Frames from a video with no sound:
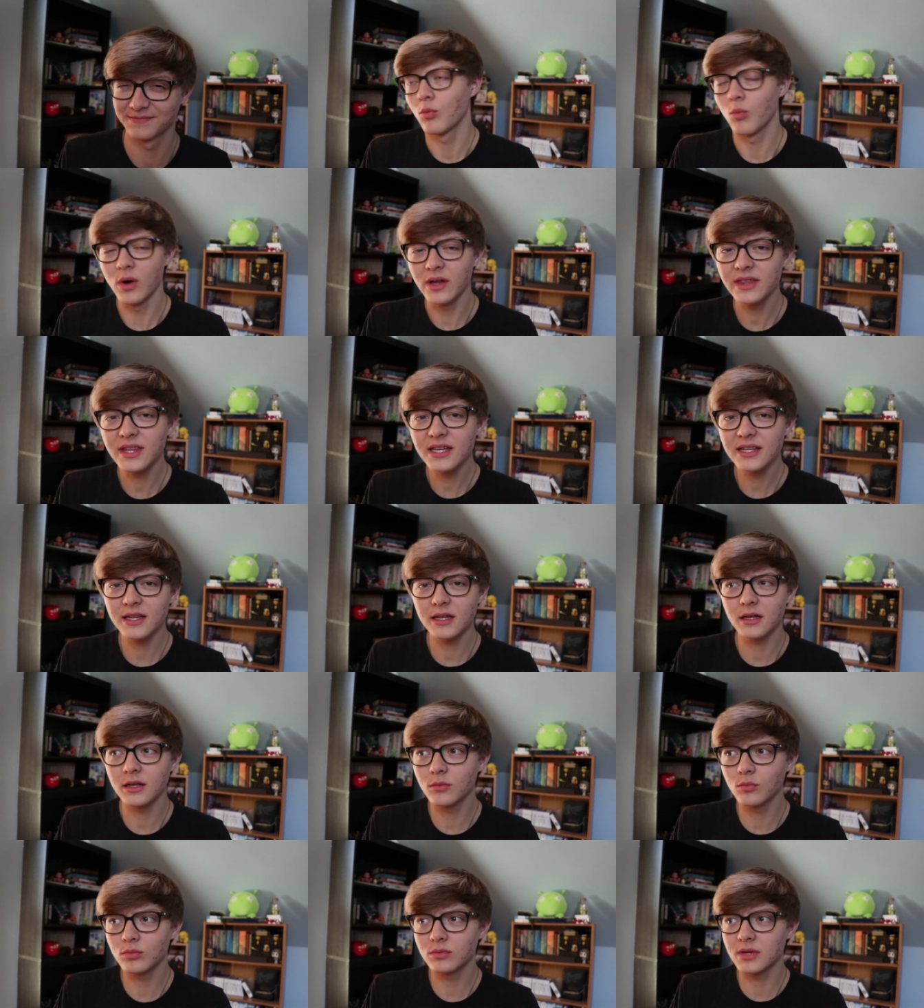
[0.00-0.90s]
One thing
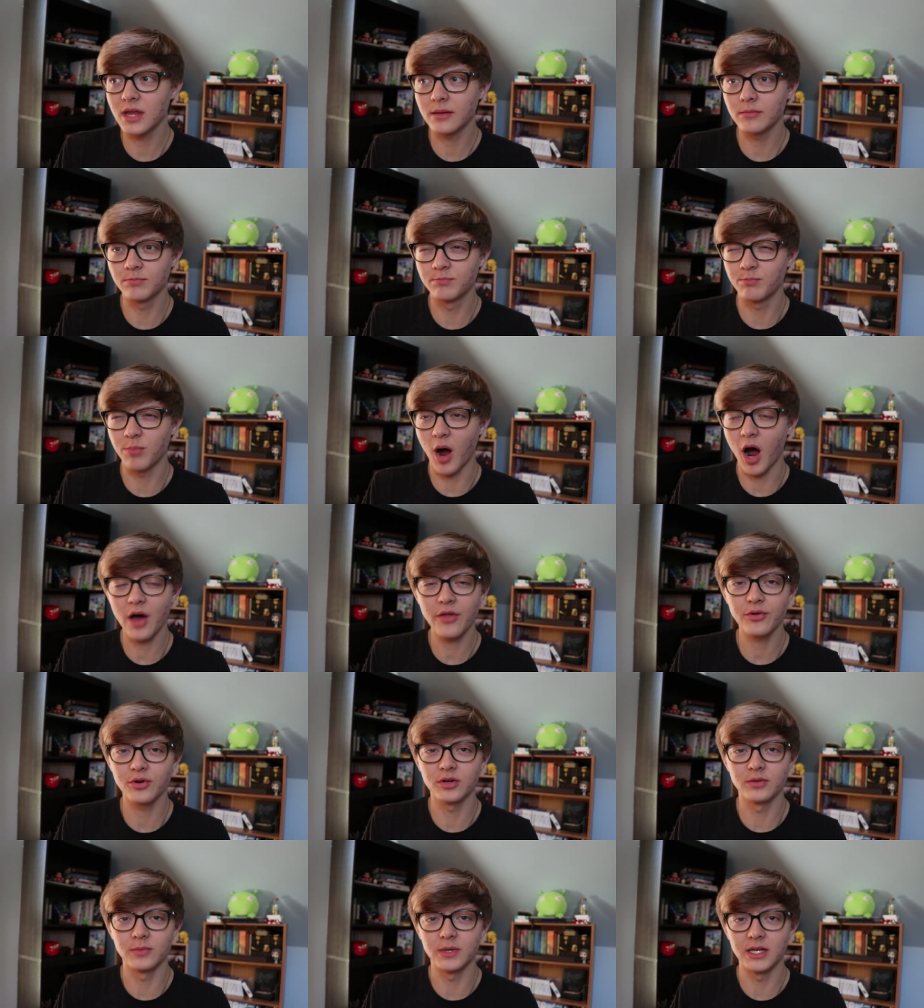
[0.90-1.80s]
that
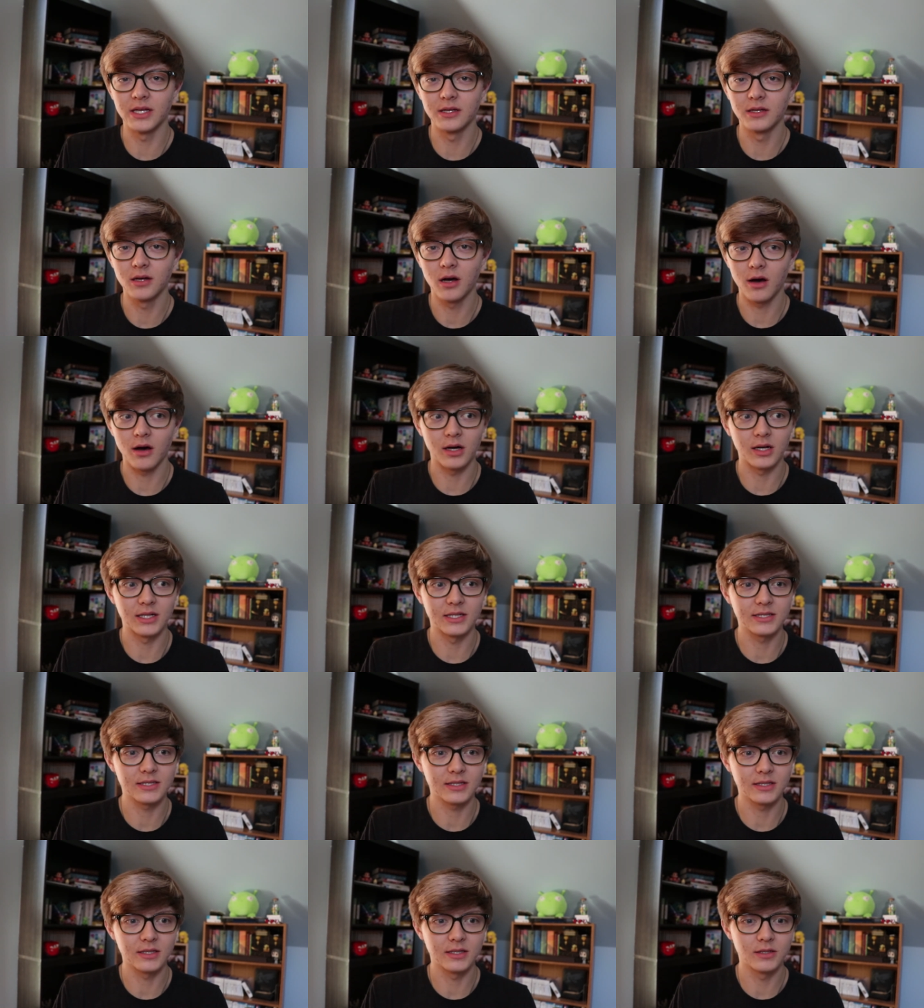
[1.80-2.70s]
bothered me,
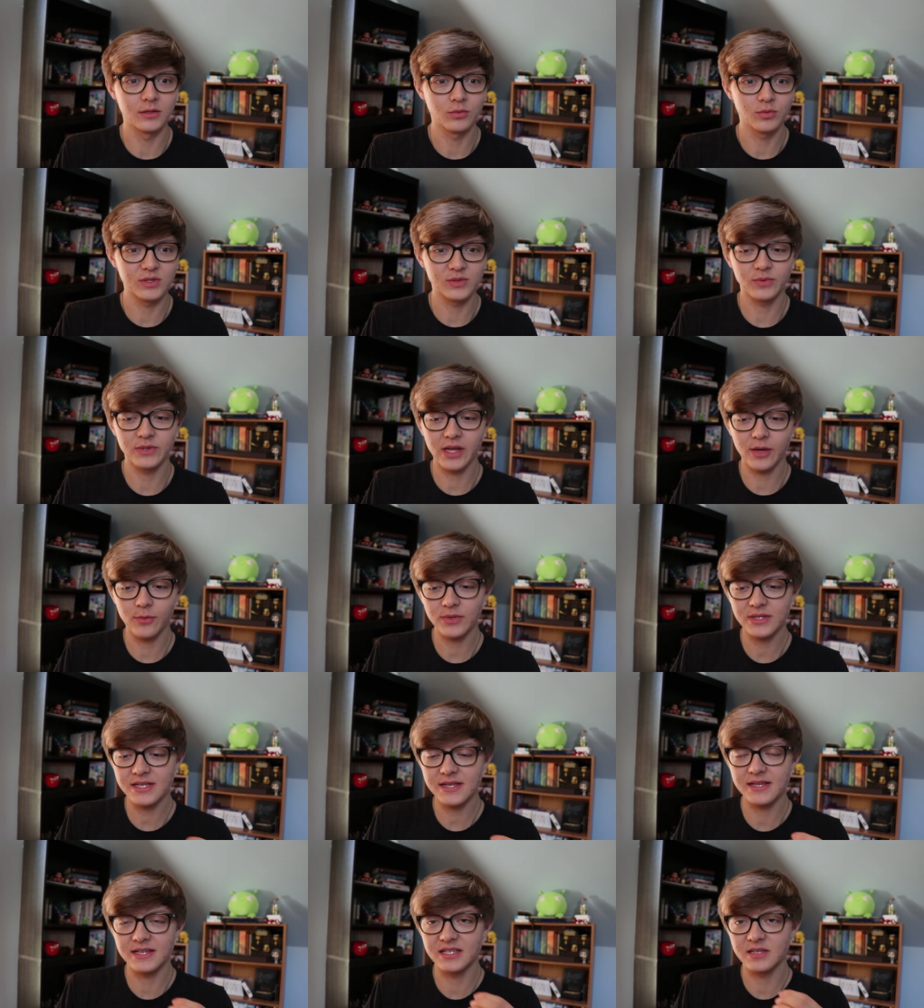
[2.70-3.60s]
honestly, was when they
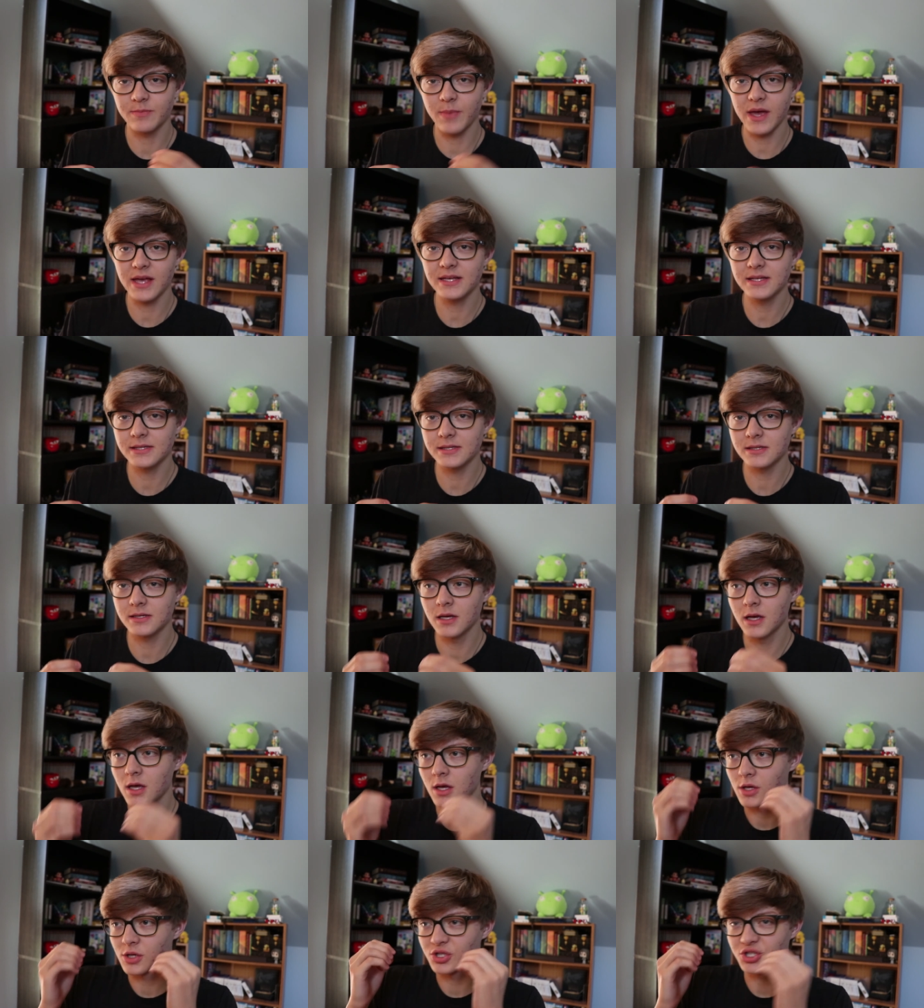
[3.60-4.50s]
went to the space
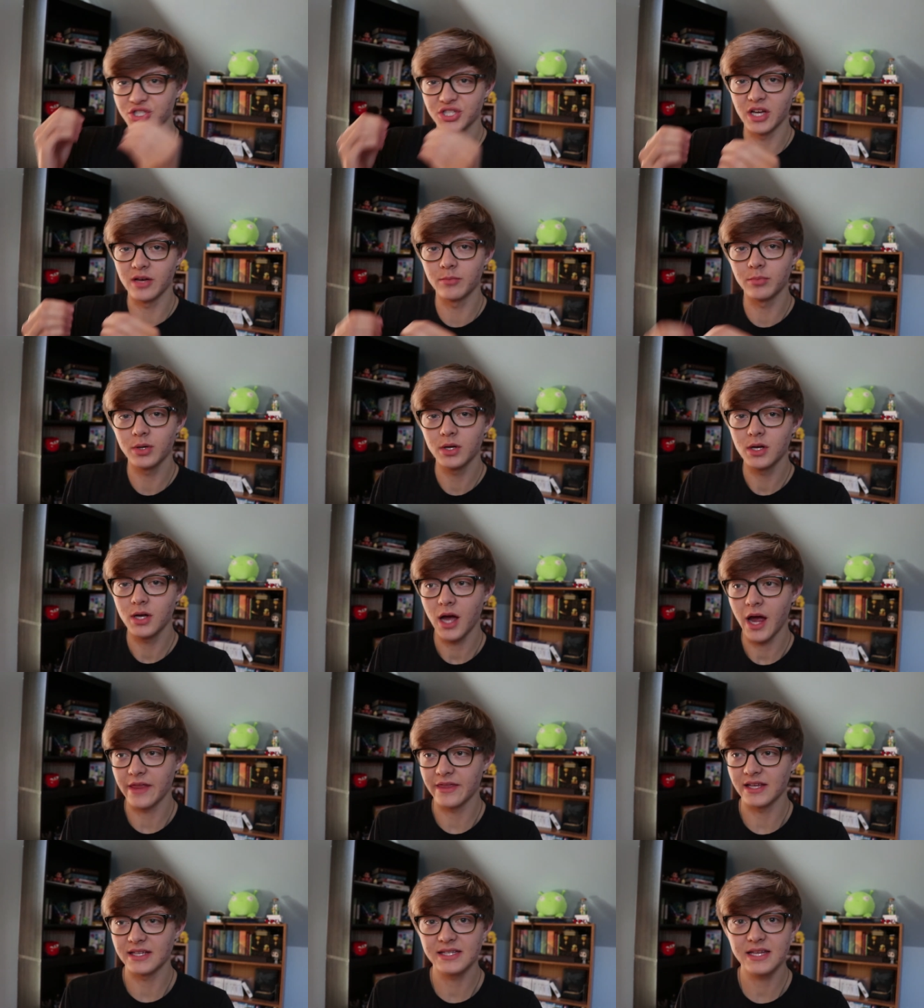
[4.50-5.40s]
ship
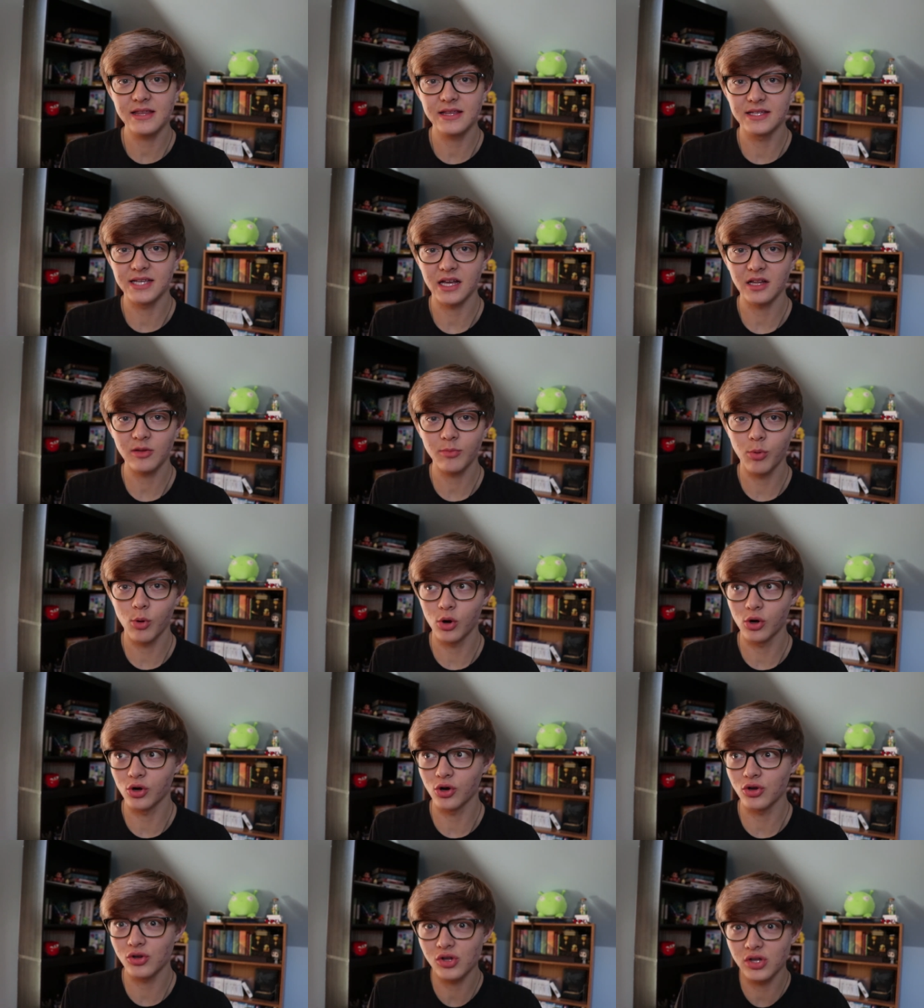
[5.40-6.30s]
and they see the
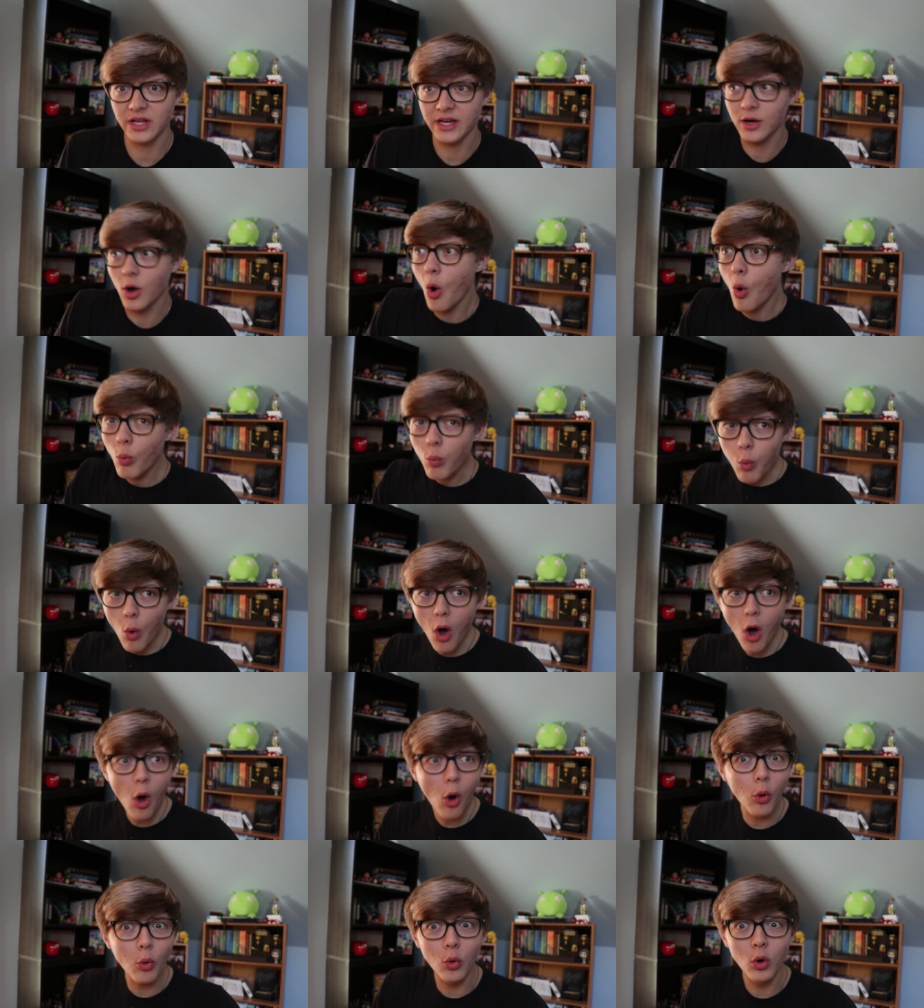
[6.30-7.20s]
teleporter, and I'm like,
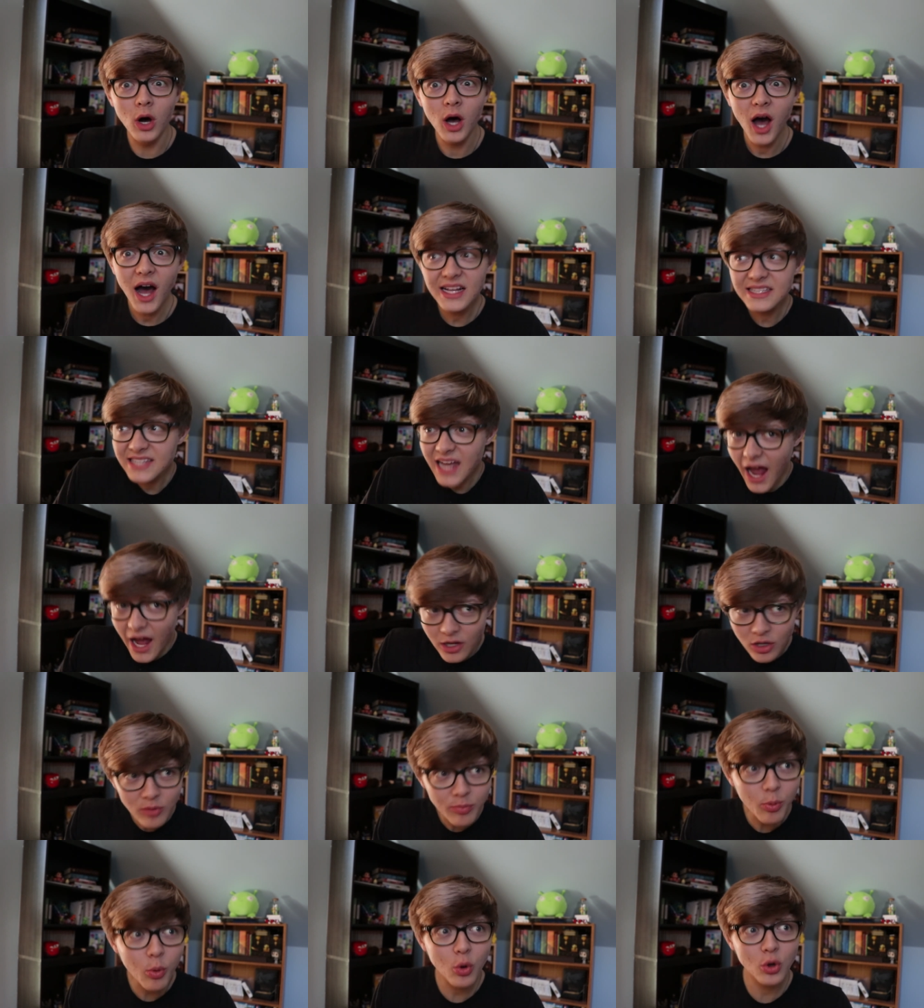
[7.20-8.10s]
whoa, a
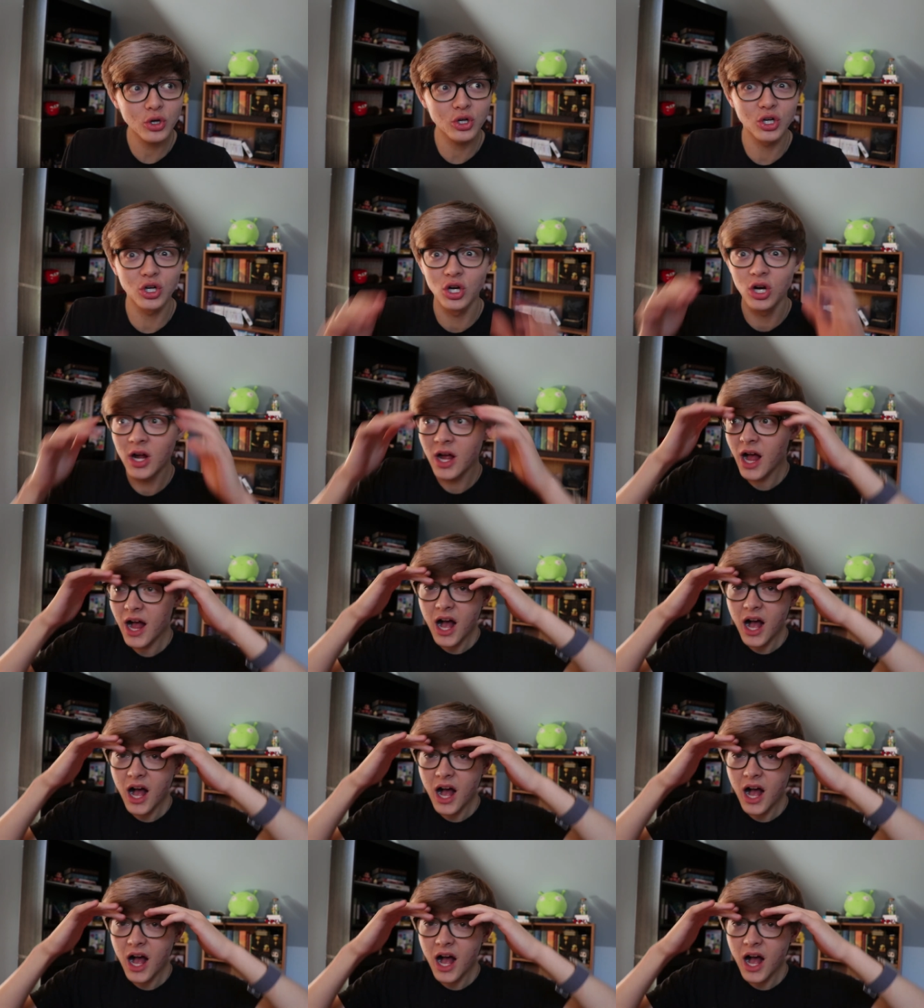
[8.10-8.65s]
teleporter!